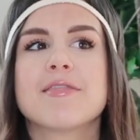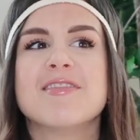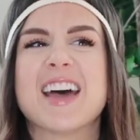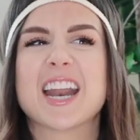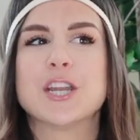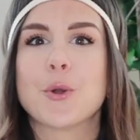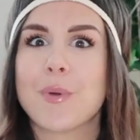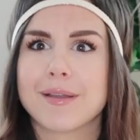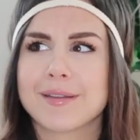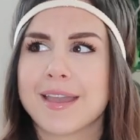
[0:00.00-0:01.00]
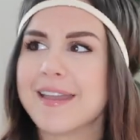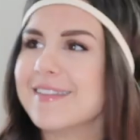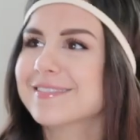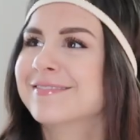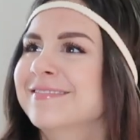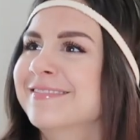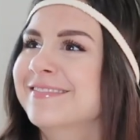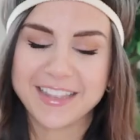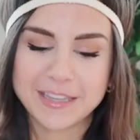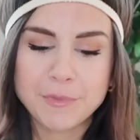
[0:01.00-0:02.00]
that I don't hate.
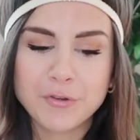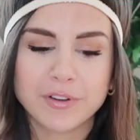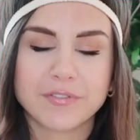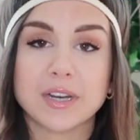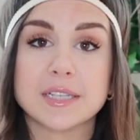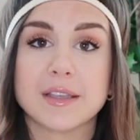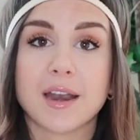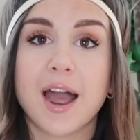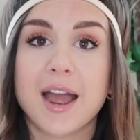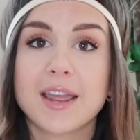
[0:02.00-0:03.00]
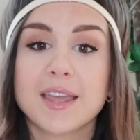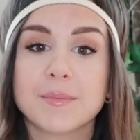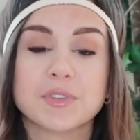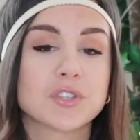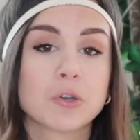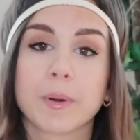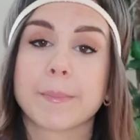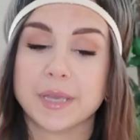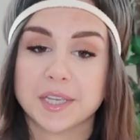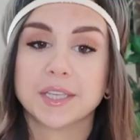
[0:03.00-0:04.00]
Let me rephrase that. I am
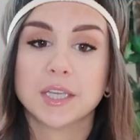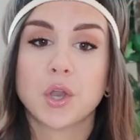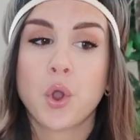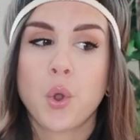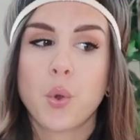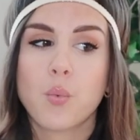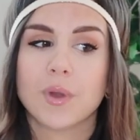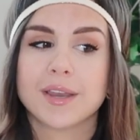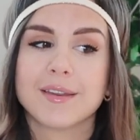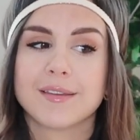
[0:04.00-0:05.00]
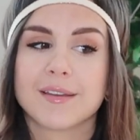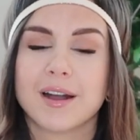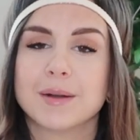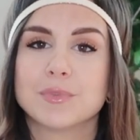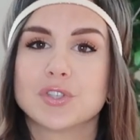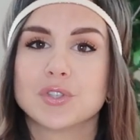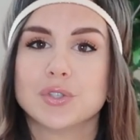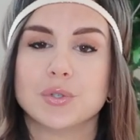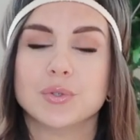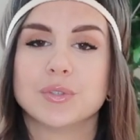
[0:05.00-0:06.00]
super picky when it comes
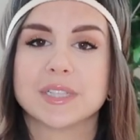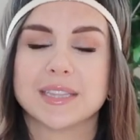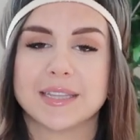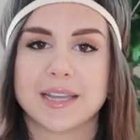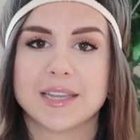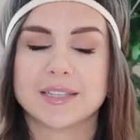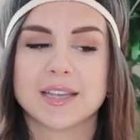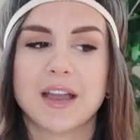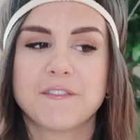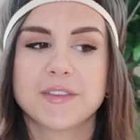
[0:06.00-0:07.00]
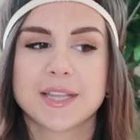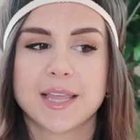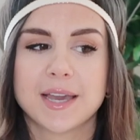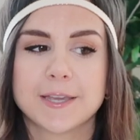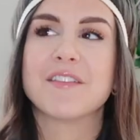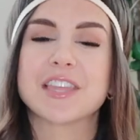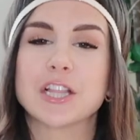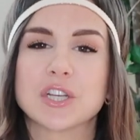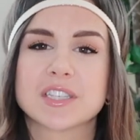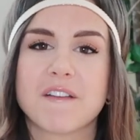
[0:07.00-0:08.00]
to leggings. I feel like
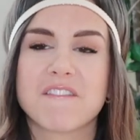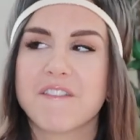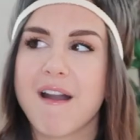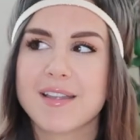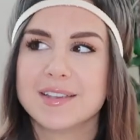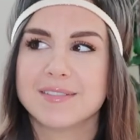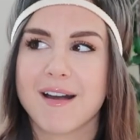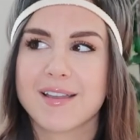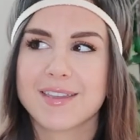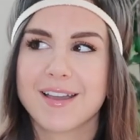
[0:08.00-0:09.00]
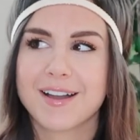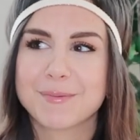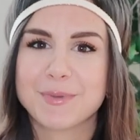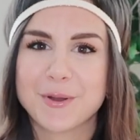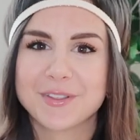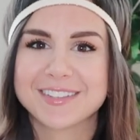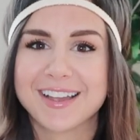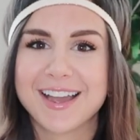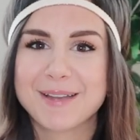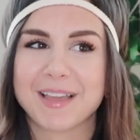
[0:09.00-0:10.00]
everything looks funky dunky on me all the
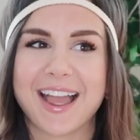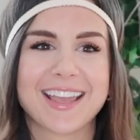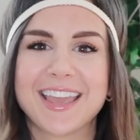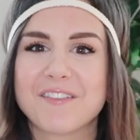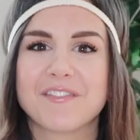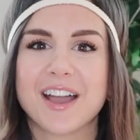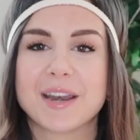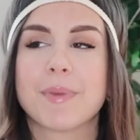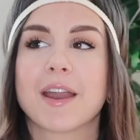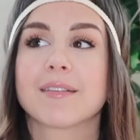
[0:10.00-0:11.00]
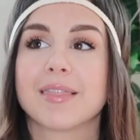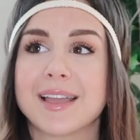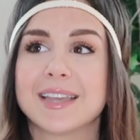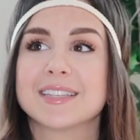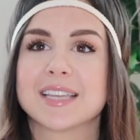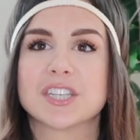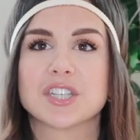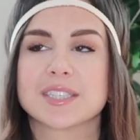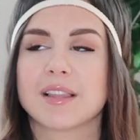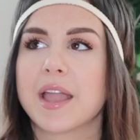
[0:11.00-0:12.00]
time. Like I can't find a pair of leggings that
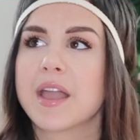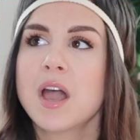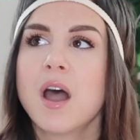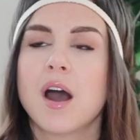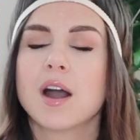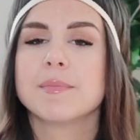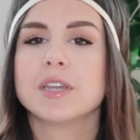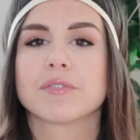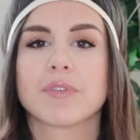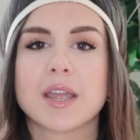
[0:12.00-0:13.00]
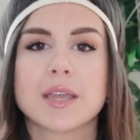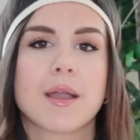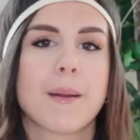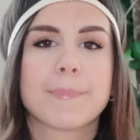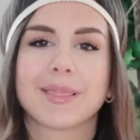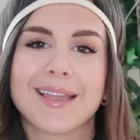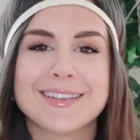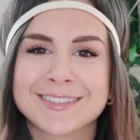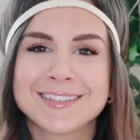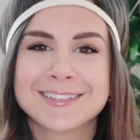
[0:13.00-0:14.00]
just like hug me in the right
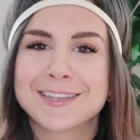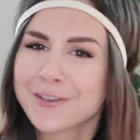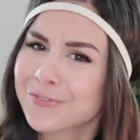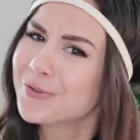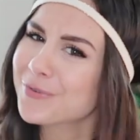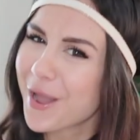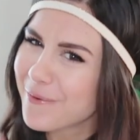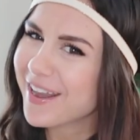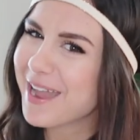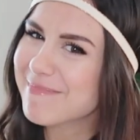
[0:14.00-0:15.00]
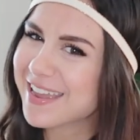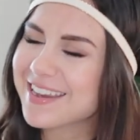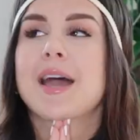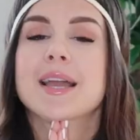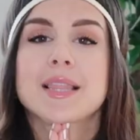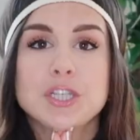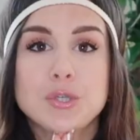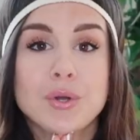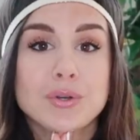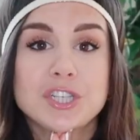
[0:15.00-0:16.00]
places, if you know what I mean. I like
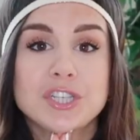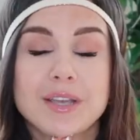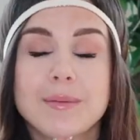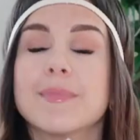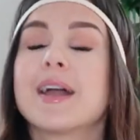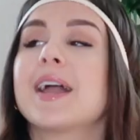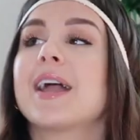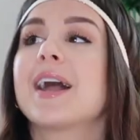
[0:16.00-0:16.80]
to go to the gym.